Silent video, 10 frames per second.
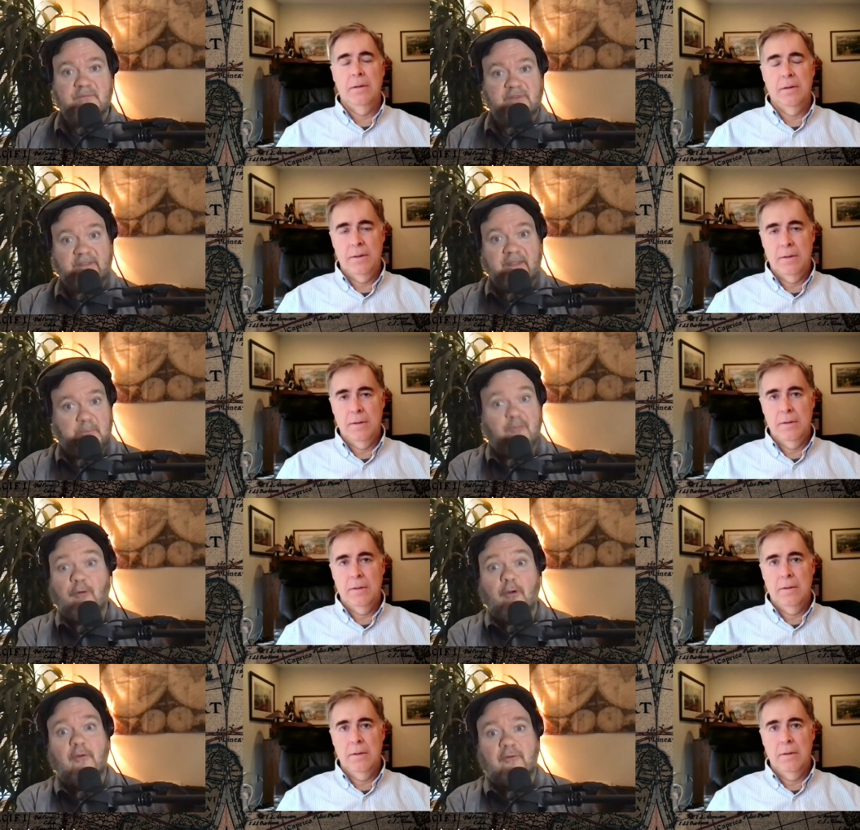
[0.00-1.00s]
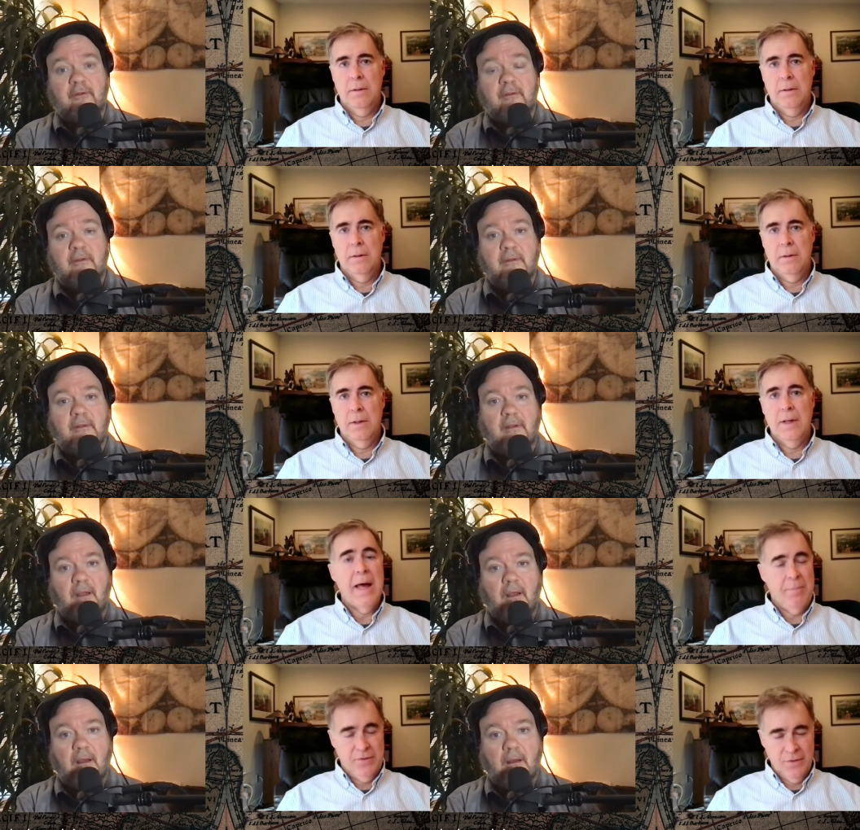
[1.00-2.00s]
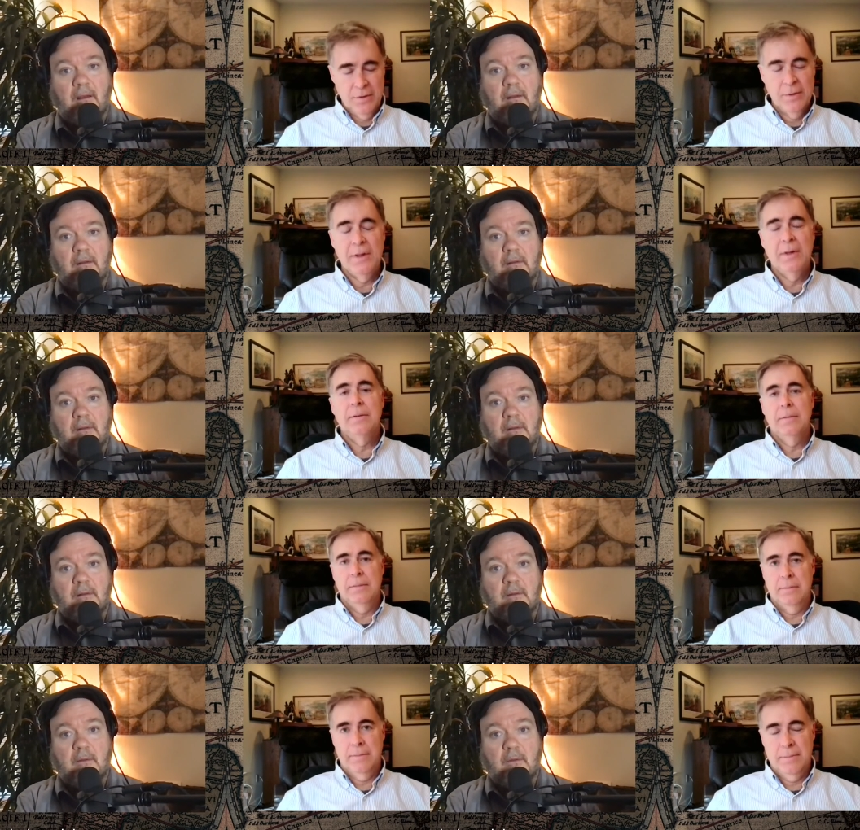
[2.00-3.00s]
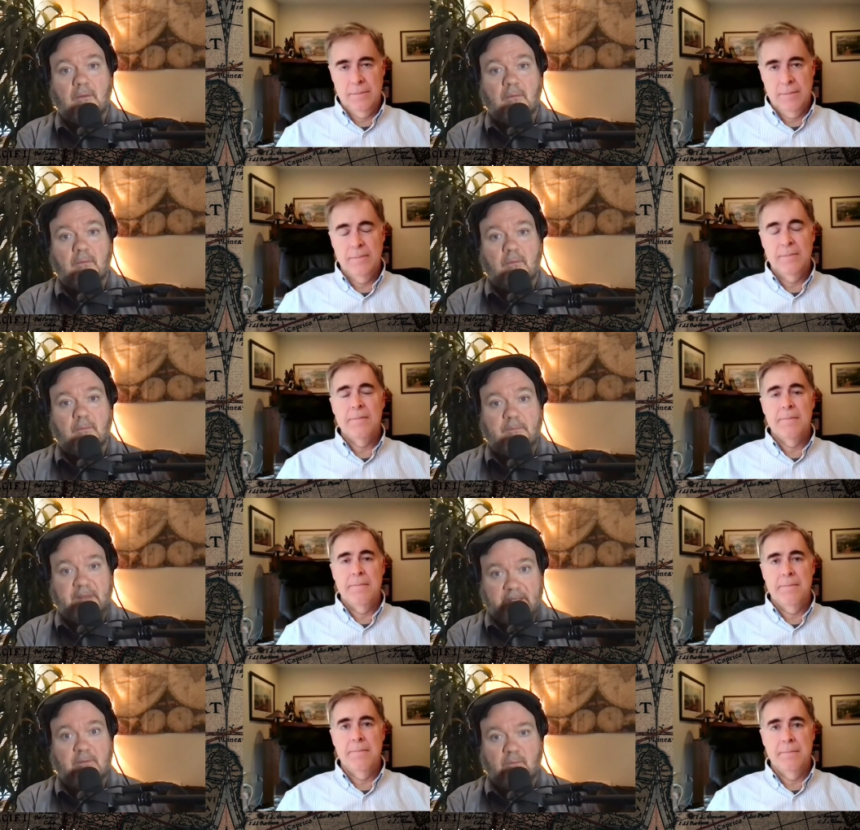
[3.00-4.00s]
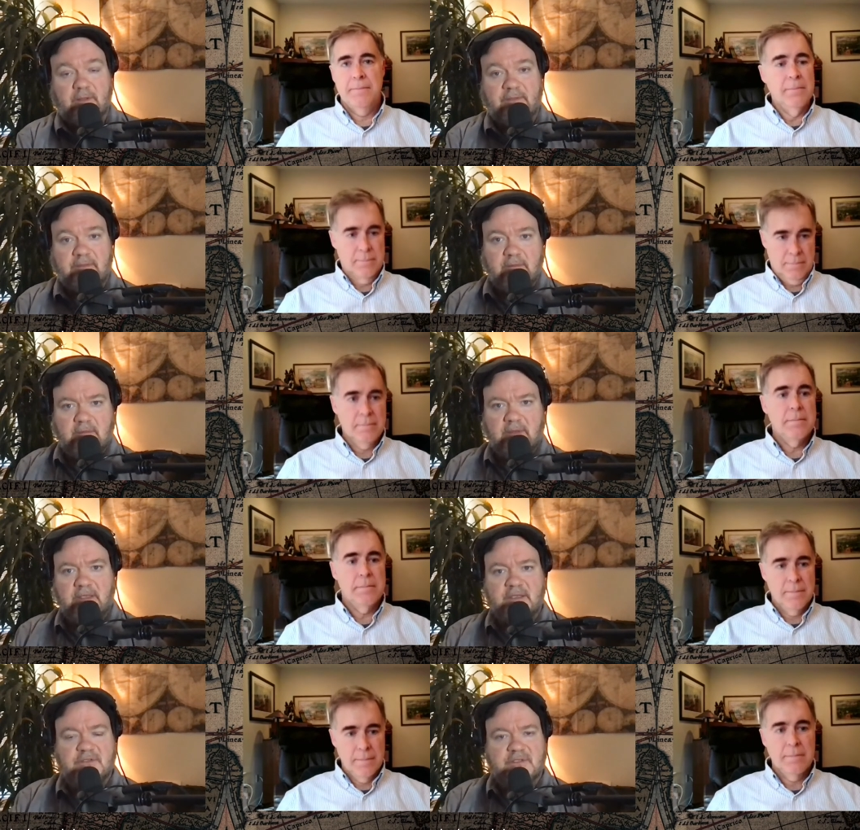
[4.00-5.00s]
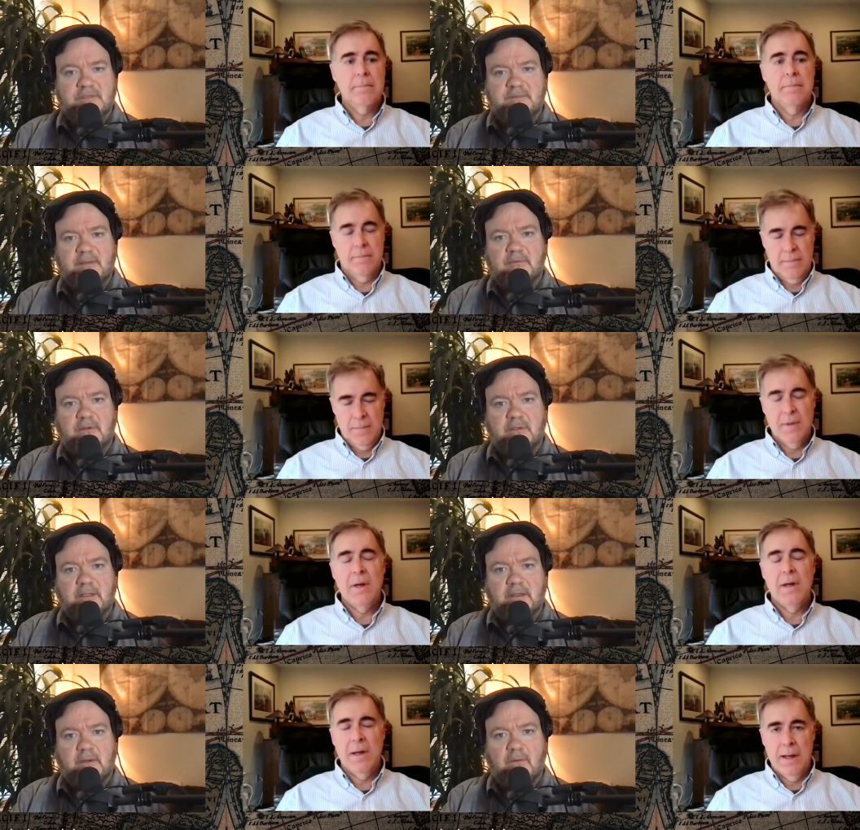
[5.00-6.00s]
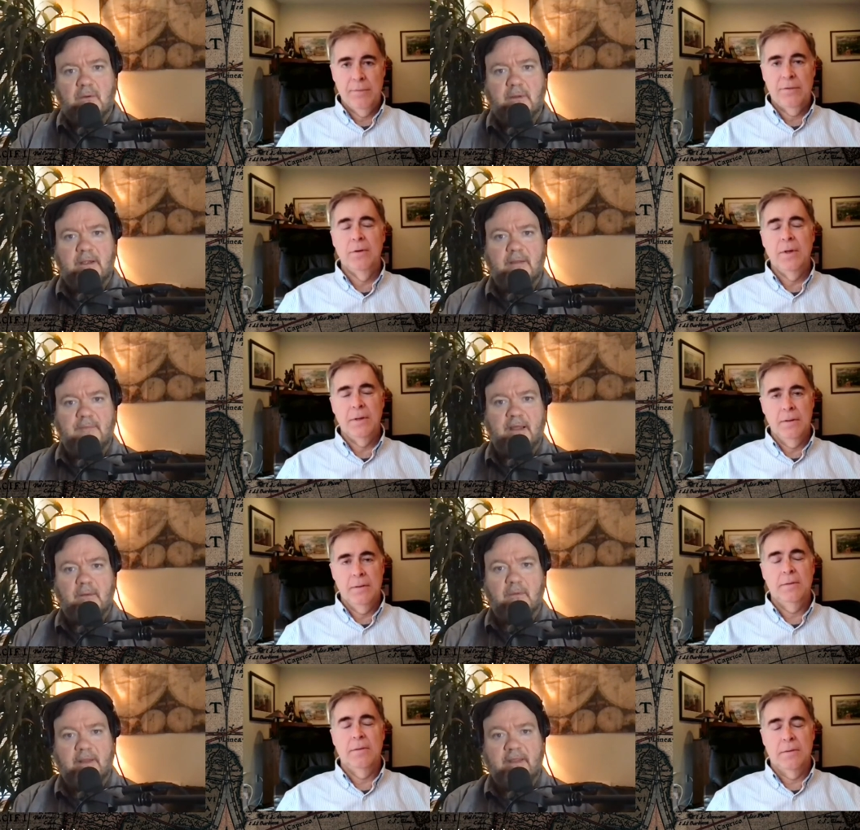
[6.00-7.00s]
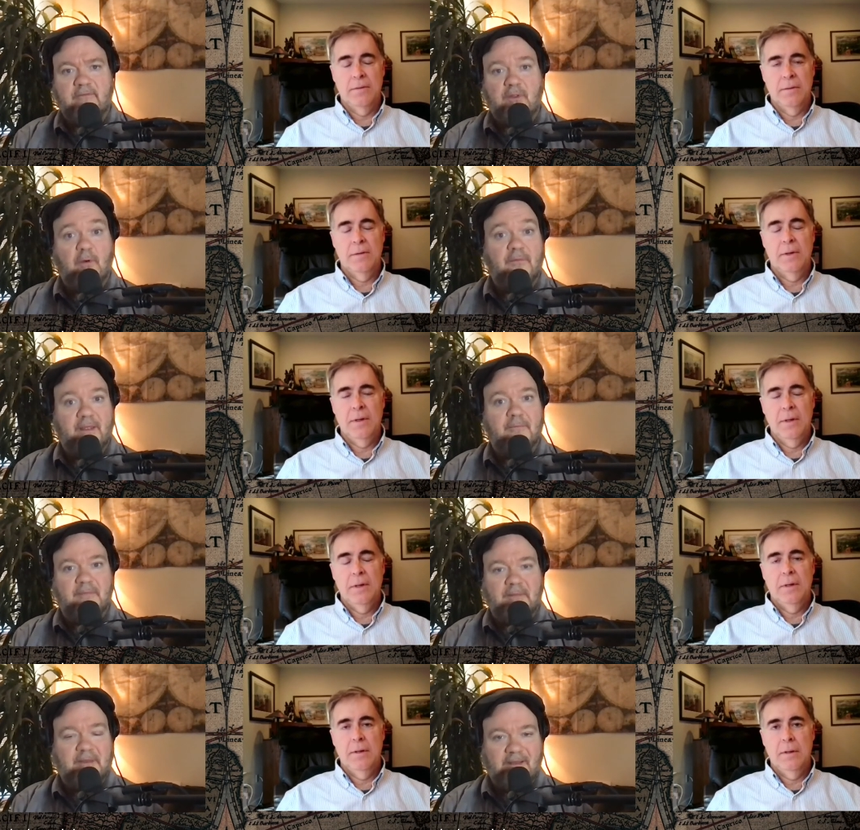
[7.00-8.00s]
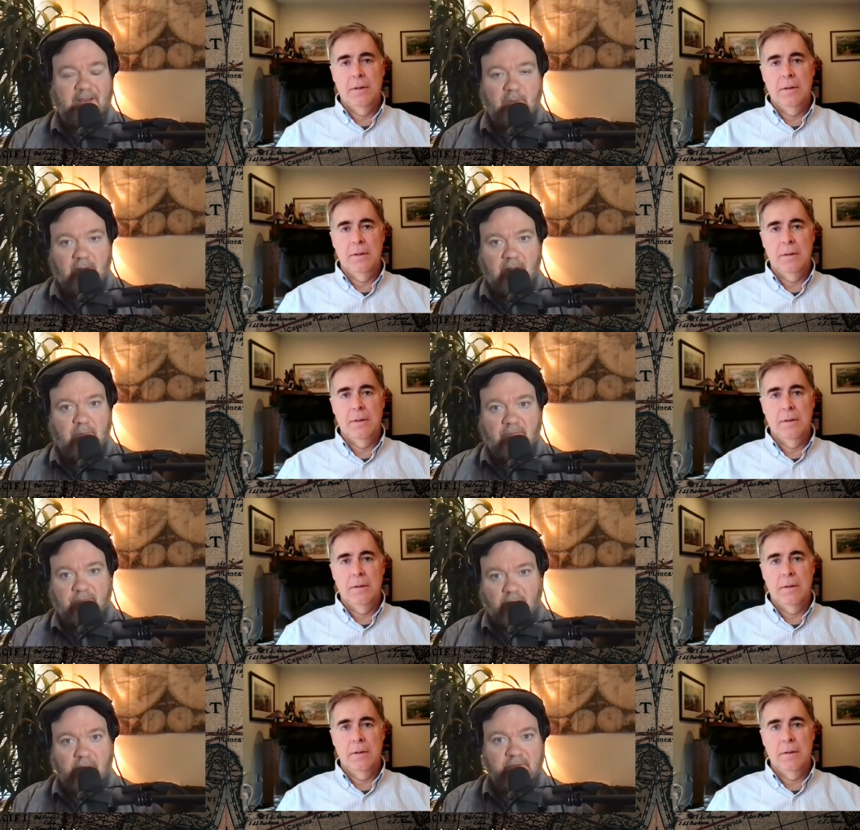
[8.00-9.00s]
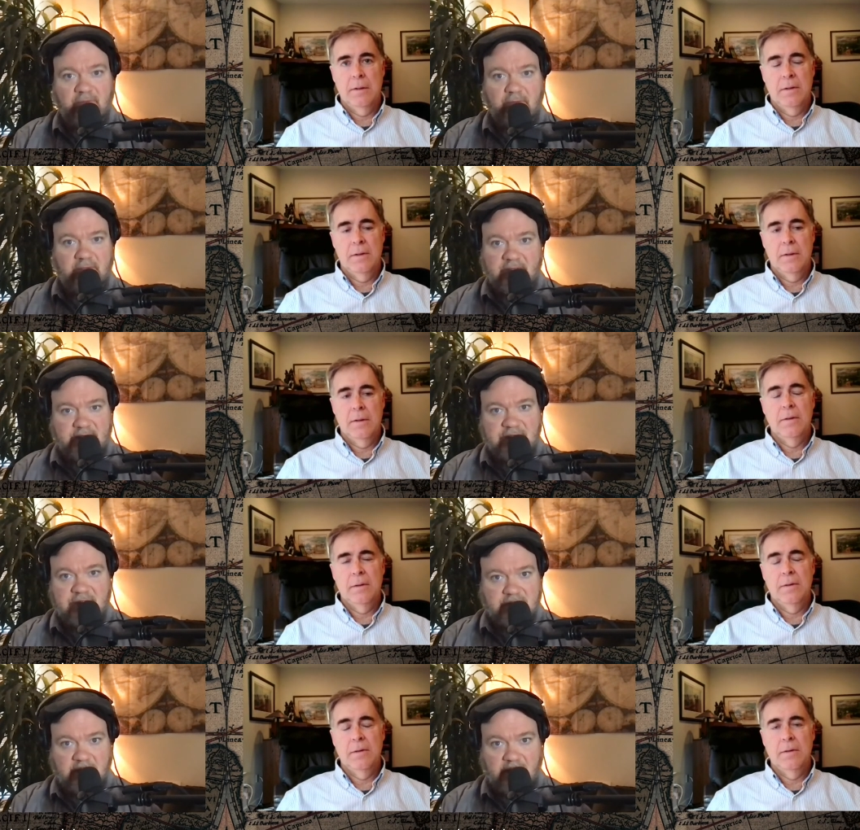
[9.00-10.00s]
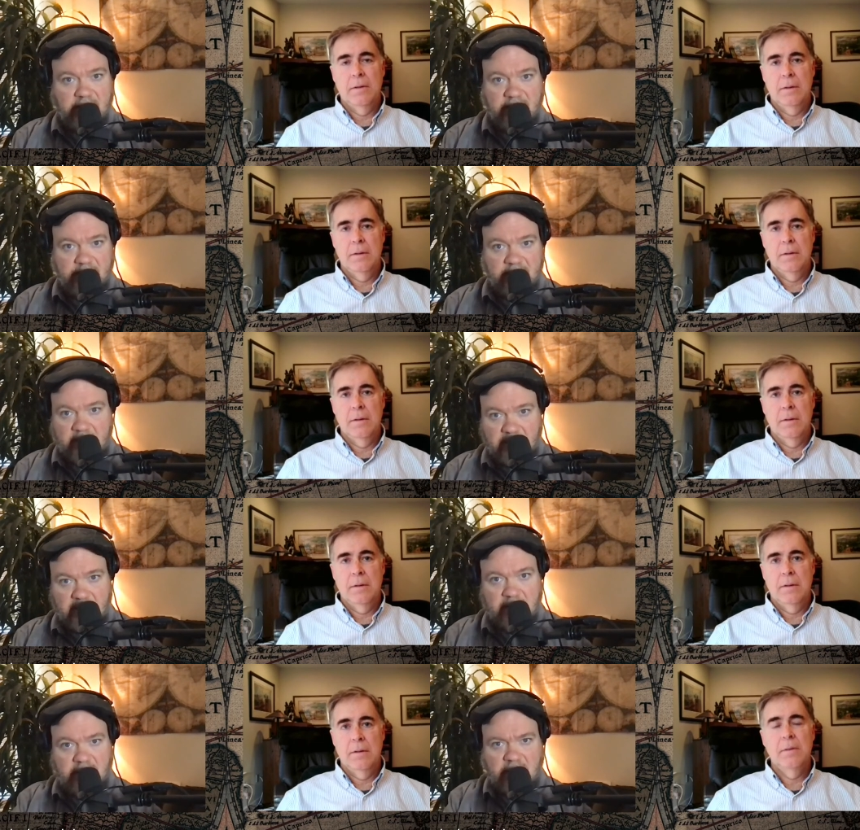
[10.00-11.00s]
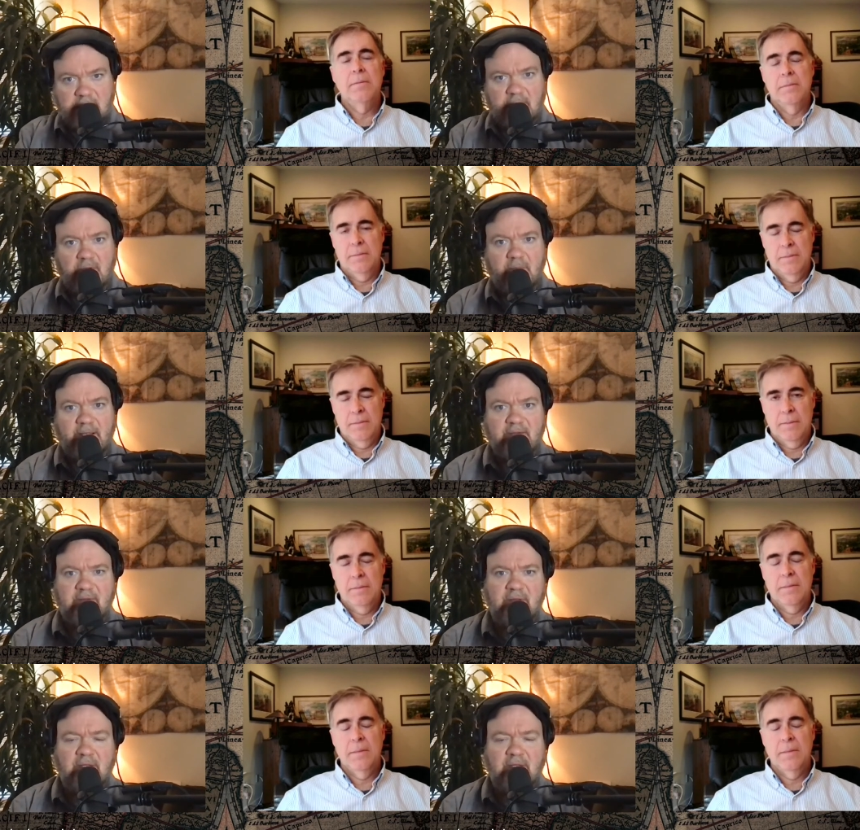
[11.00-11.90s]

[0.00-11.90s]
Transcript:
Speaker 1: said they preferred Absolutely. Uh, being with the indigenous people and, and growing Absolutely. up that way, even though they maybe later on were forced or conditions required them to, to, to go back to,